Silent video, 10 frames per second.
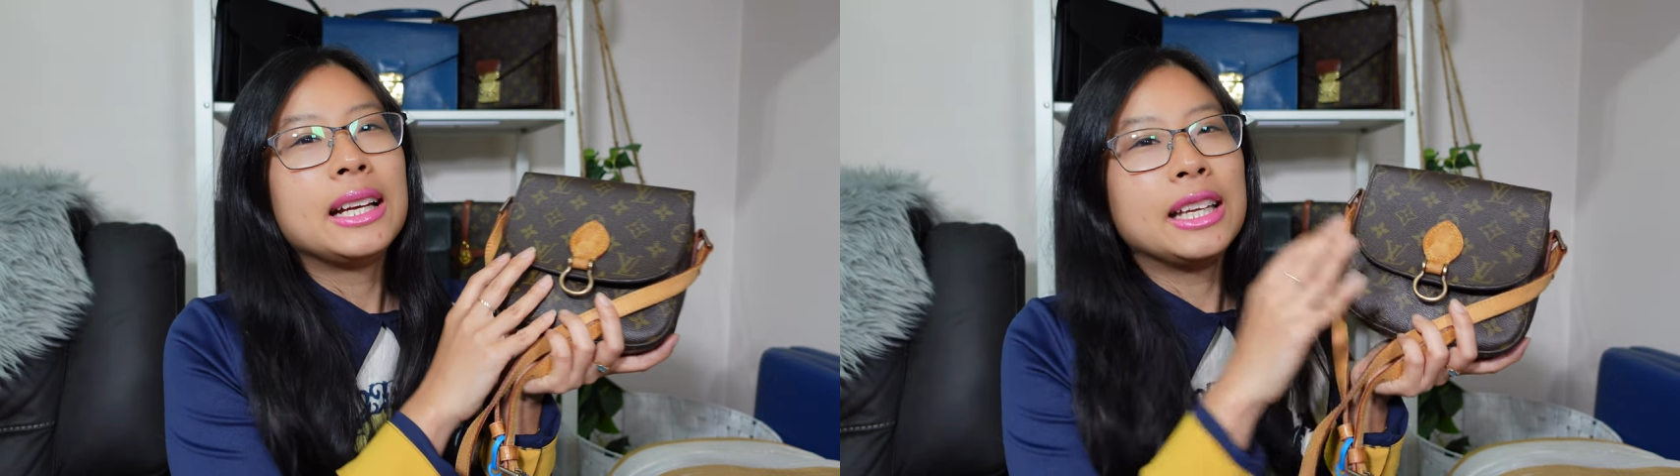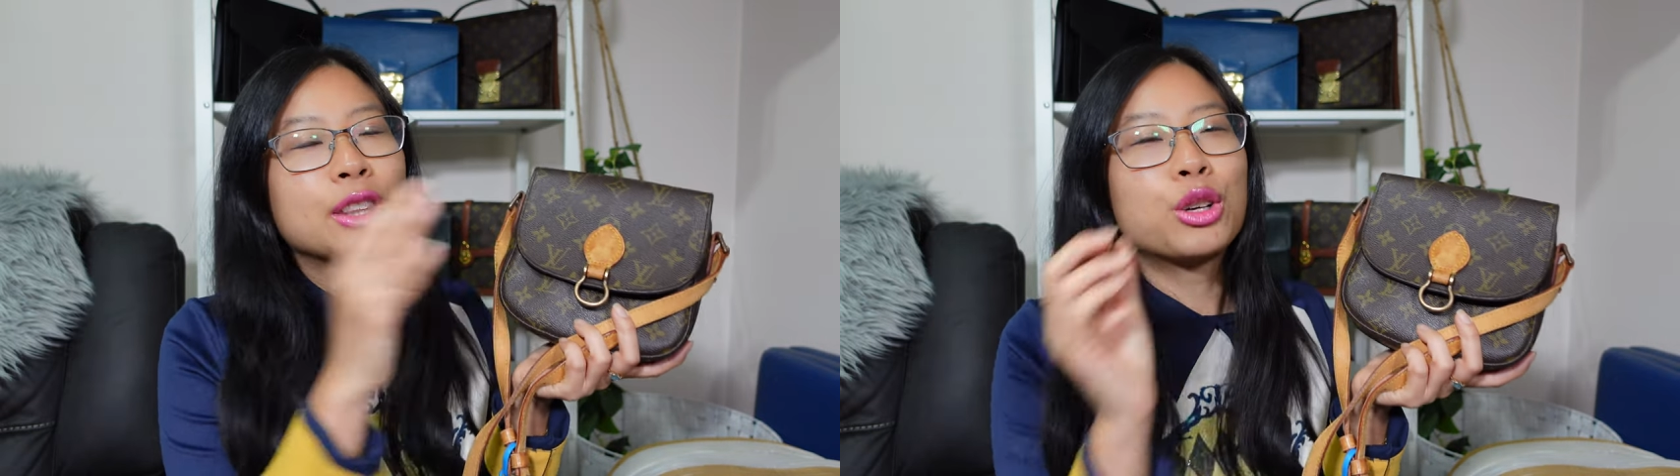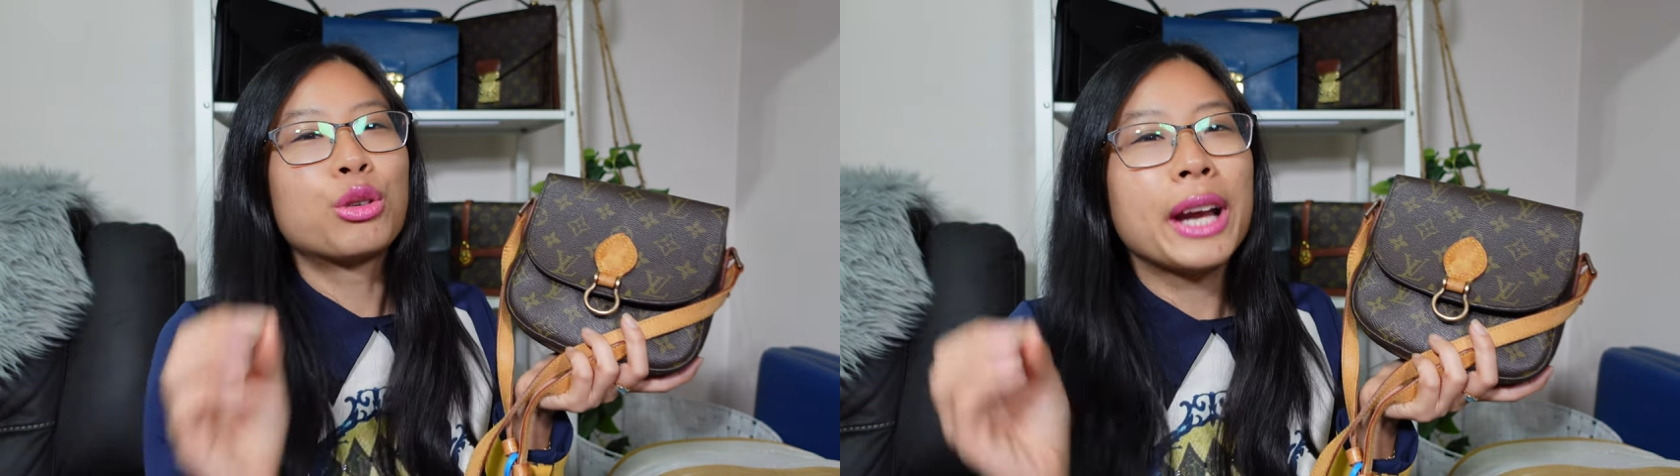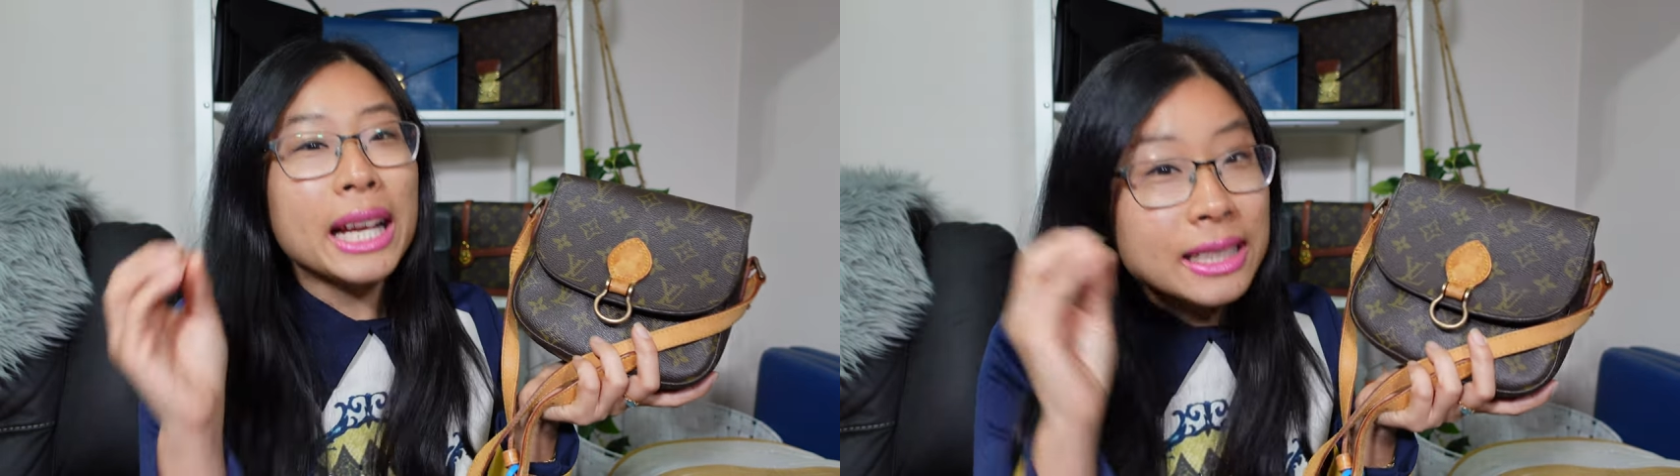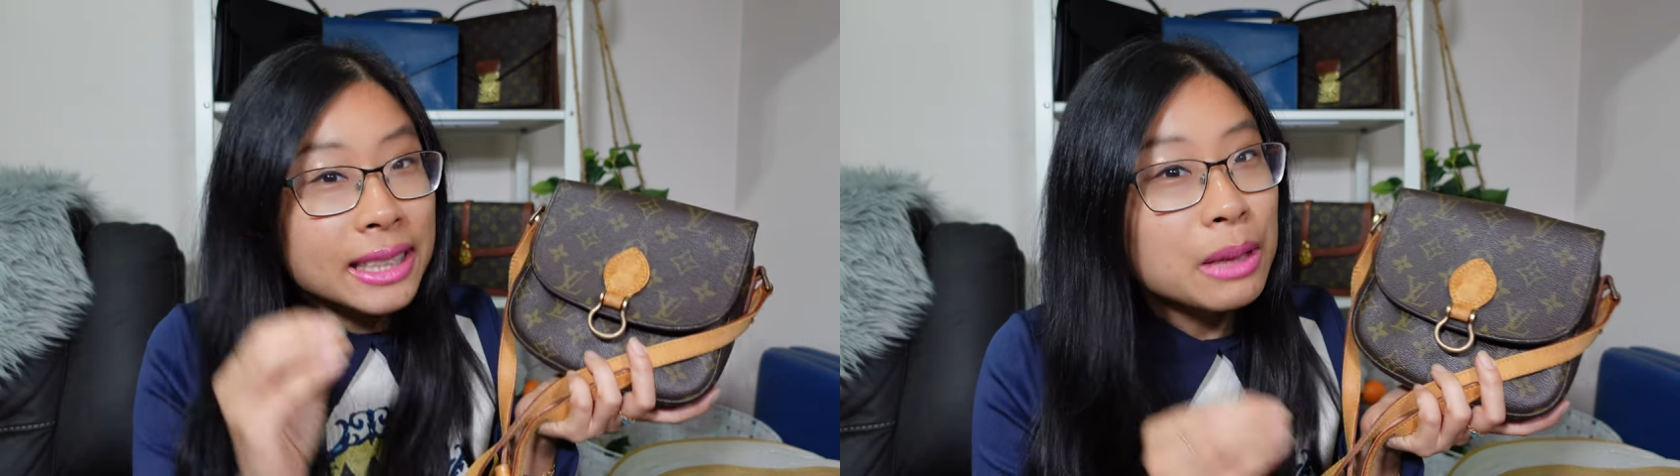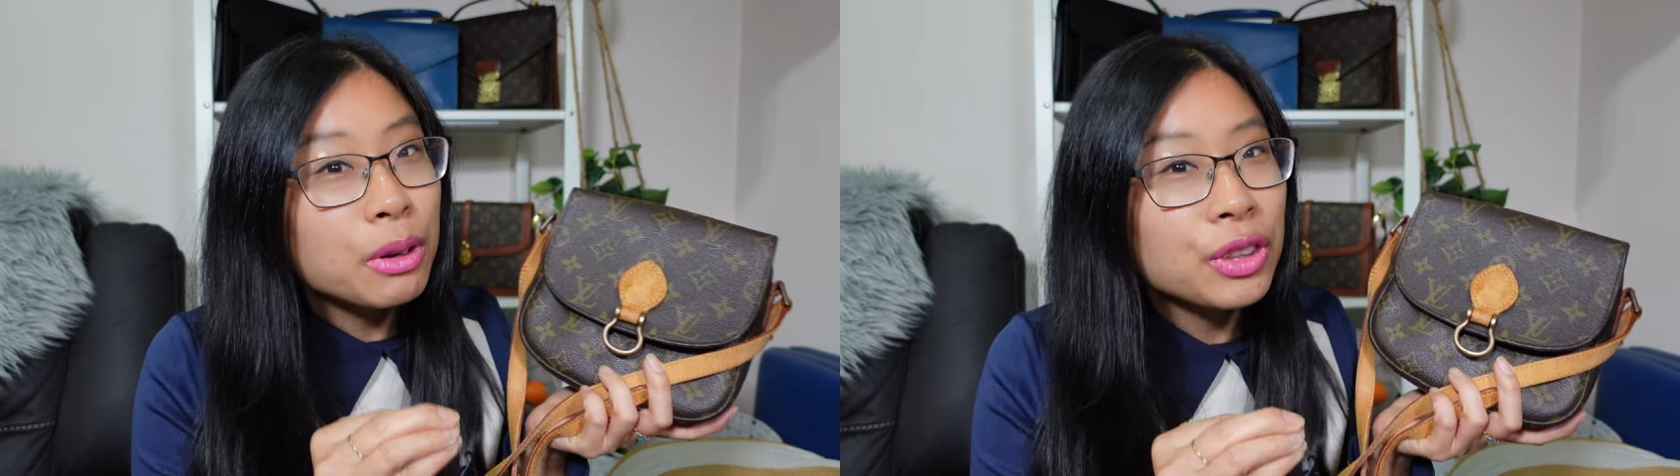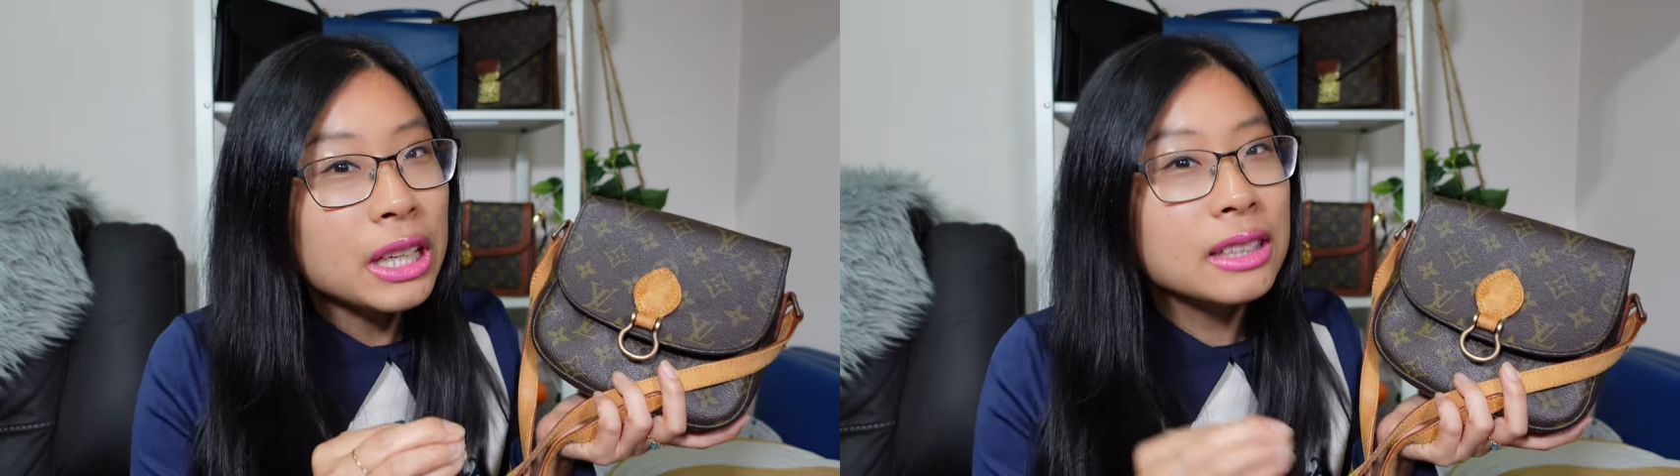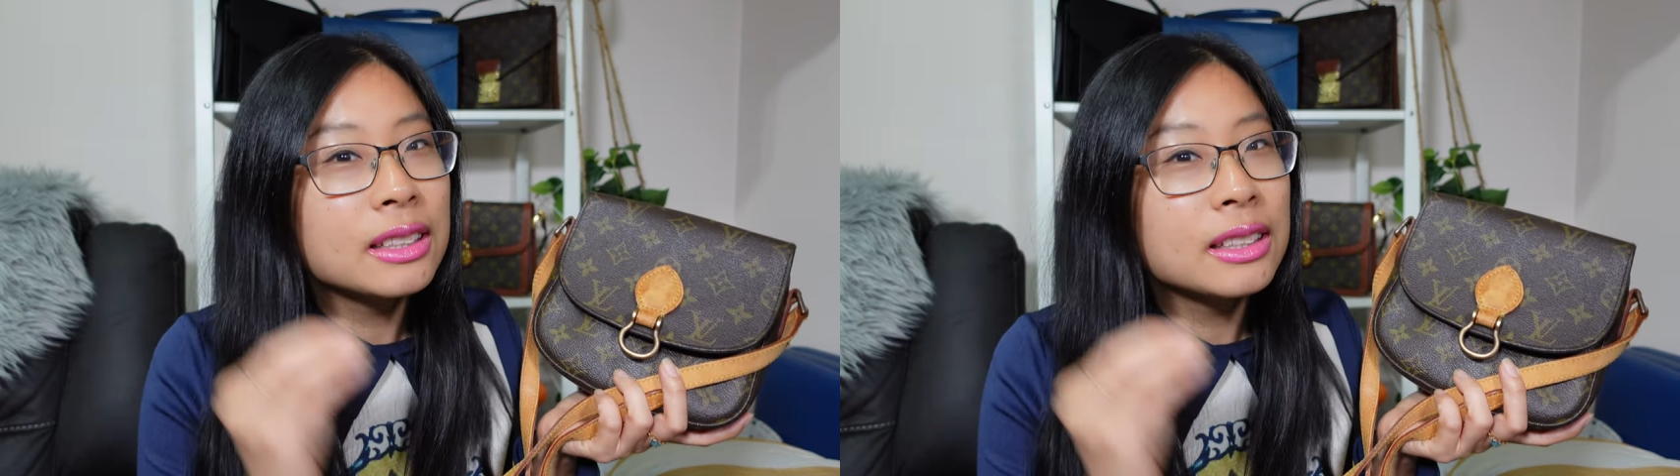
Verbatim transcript: in the grand scheme of things,